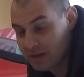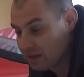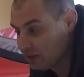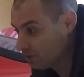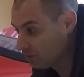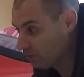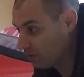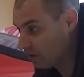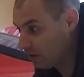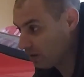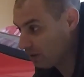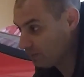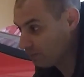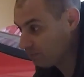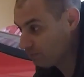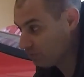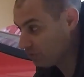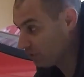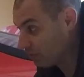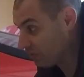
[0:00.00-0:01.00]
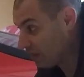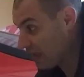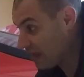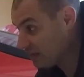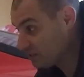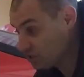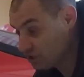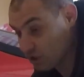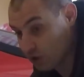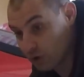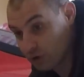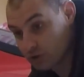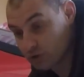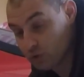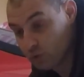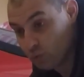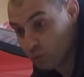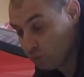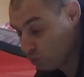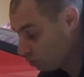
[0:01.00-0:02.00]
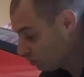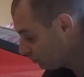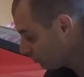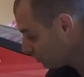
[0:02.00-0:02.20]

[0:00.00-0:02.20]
The ACR tool for